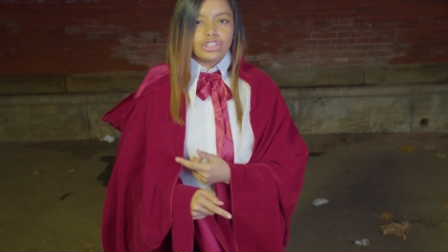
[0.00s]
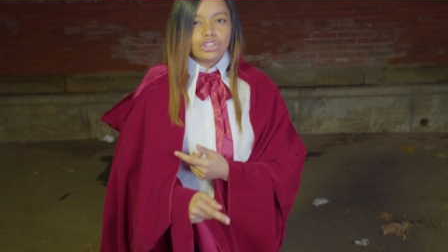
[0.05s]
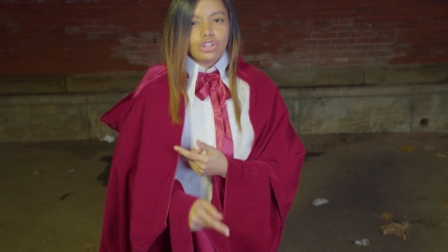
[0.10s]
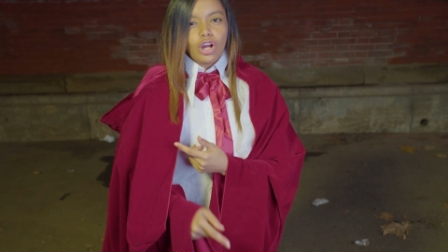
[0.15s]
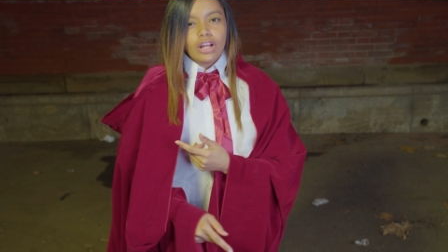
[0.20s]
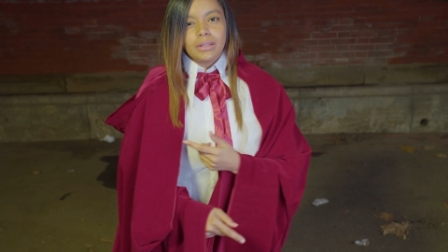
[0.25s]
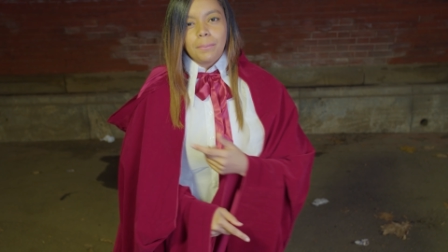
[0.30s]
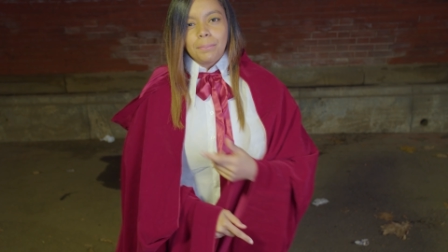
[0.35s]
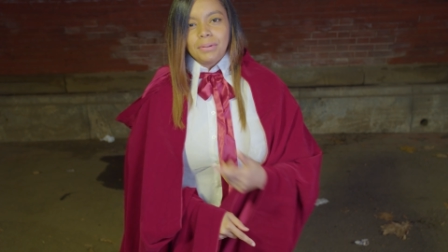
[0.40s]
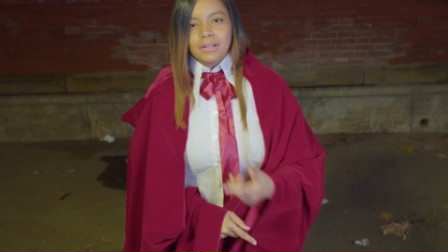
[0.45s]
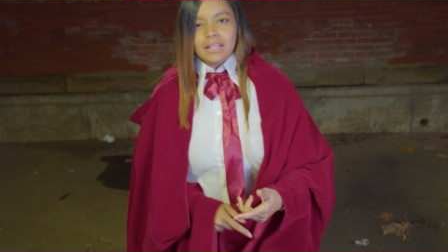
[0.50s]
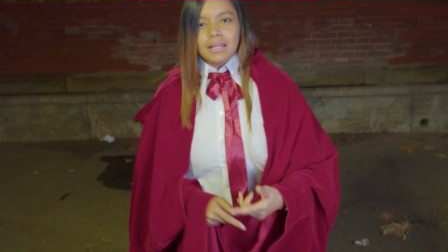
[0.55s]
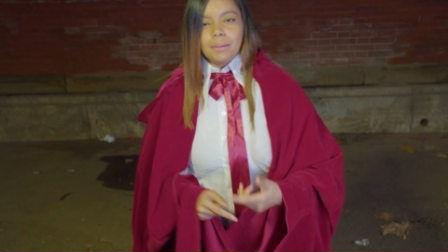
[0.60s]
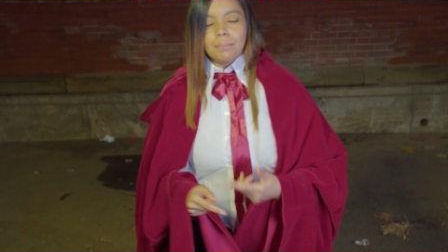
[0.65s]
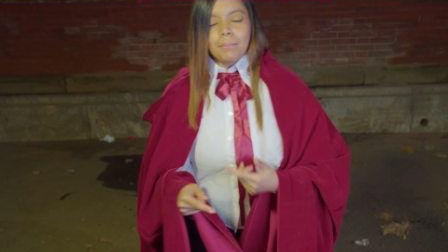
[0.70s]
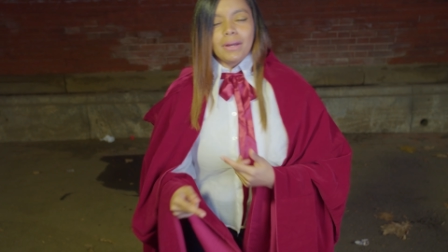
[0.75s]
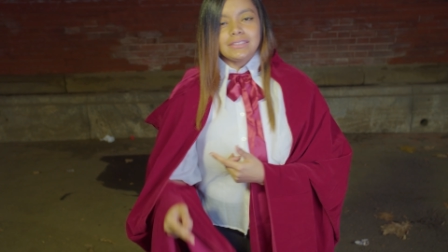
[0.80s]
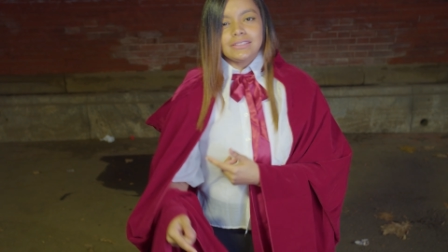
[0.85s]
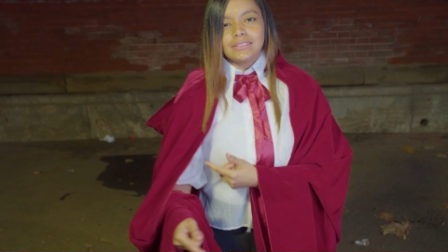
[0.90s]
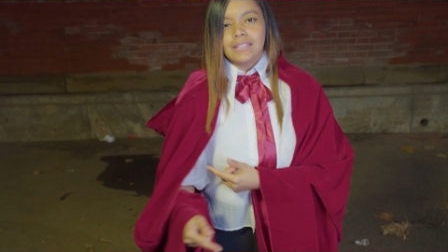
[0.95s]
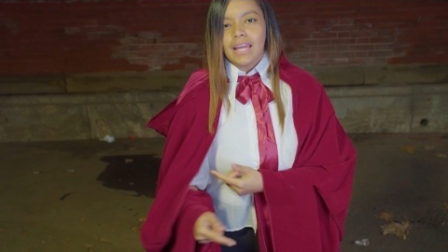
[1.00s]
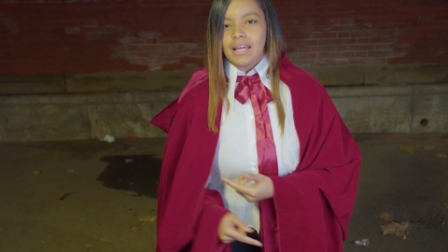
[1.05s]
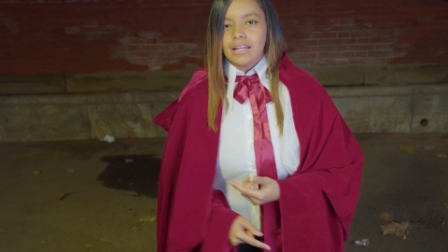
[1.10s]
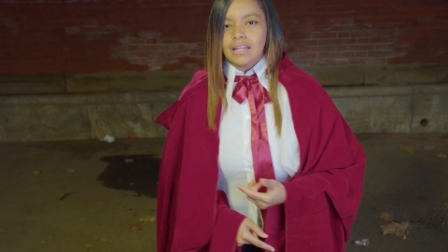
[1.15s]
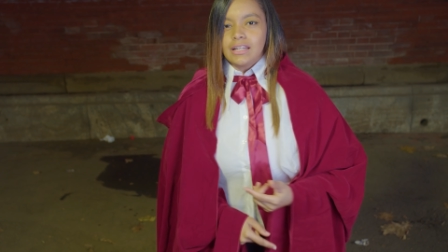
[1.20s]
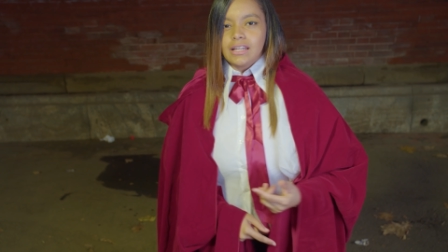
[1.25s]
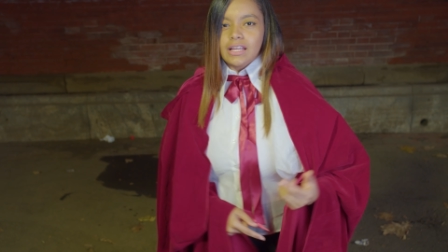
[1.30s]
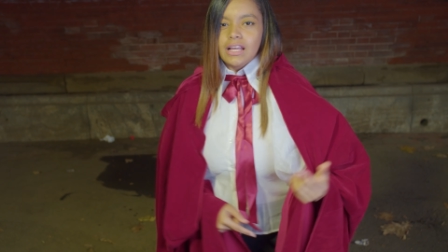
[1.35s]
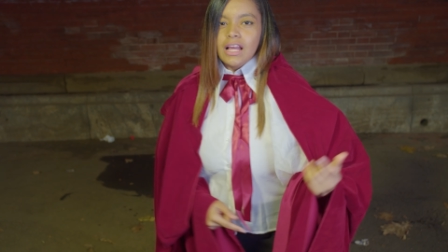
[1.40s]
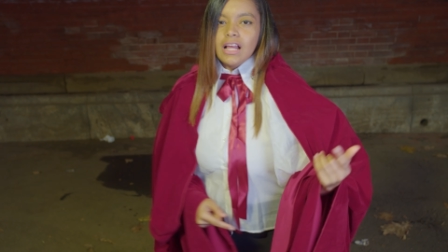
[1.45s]
Start depleting my
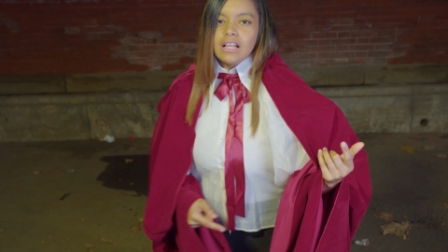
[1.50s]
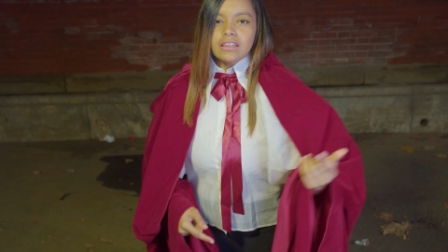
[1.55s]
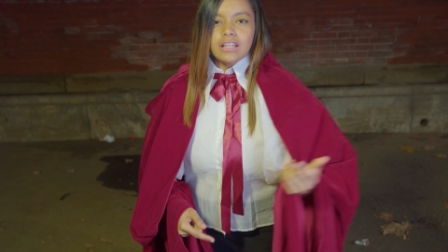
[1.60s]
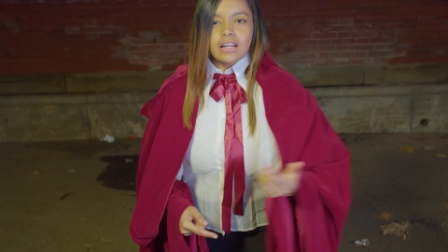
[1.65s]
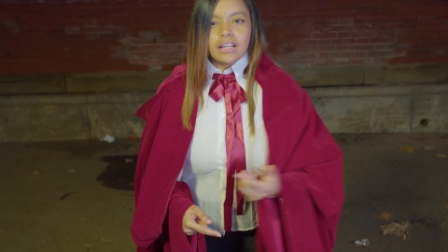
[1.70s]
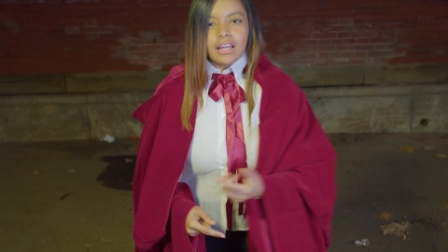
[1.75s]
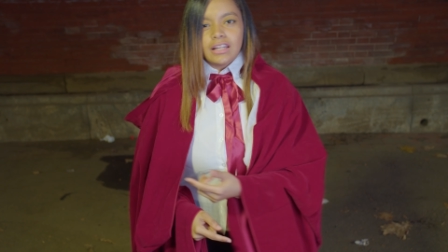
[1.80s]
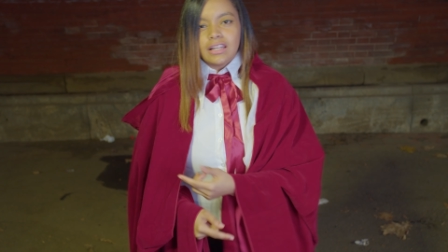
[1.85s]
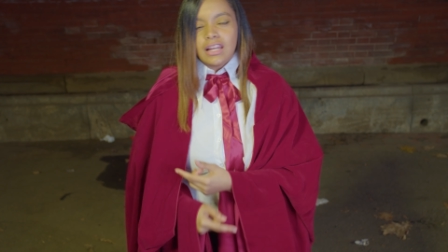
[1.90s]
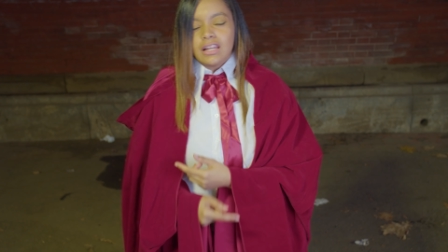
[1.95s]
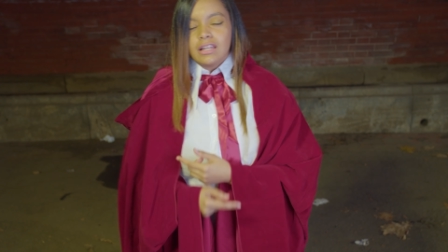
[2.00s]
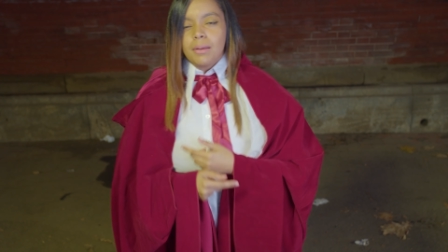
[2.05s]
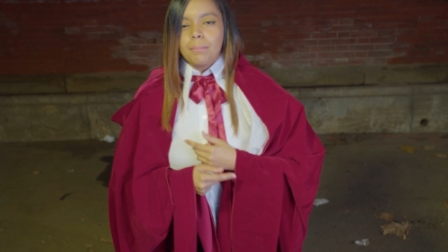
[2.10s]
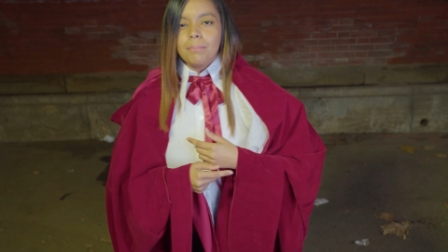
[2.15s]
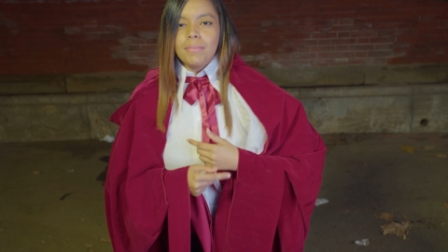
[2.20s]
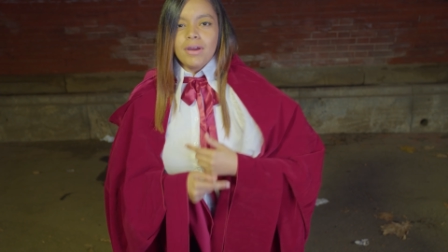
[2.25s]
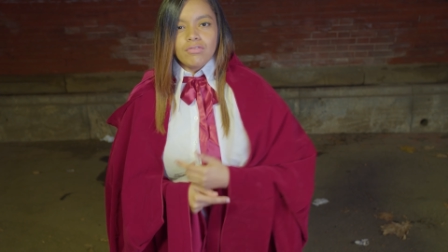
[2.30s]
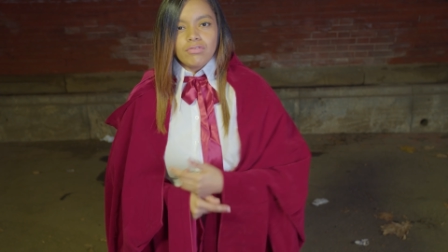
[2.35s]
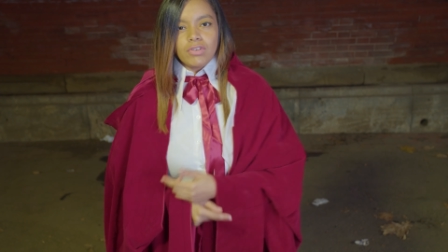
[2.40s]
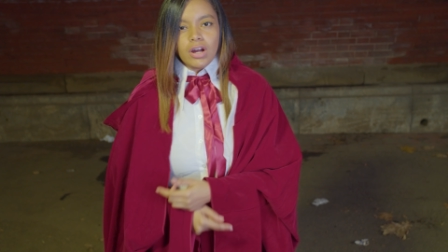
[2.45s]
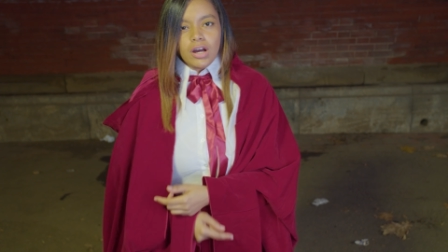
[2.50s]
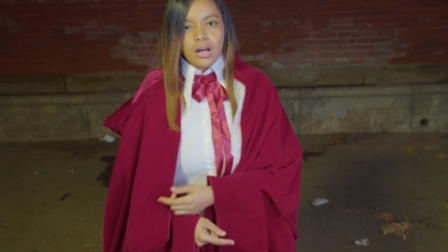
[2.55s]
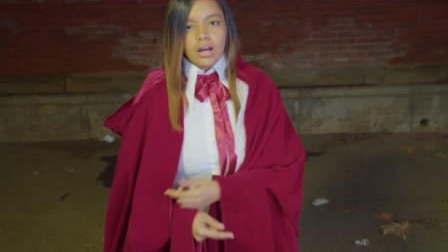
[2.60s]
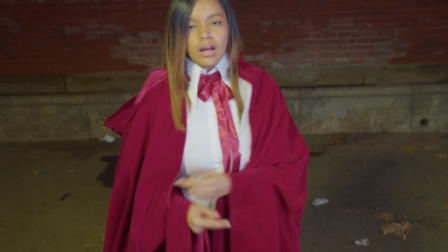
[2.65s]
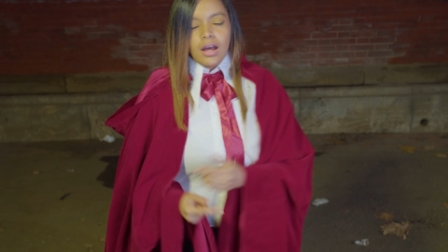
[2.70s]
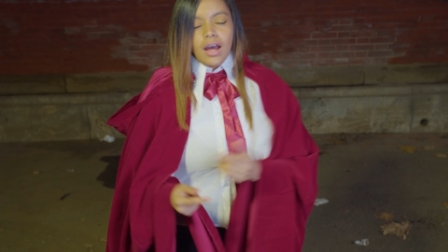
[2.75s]
sanity. Looking in the mirror,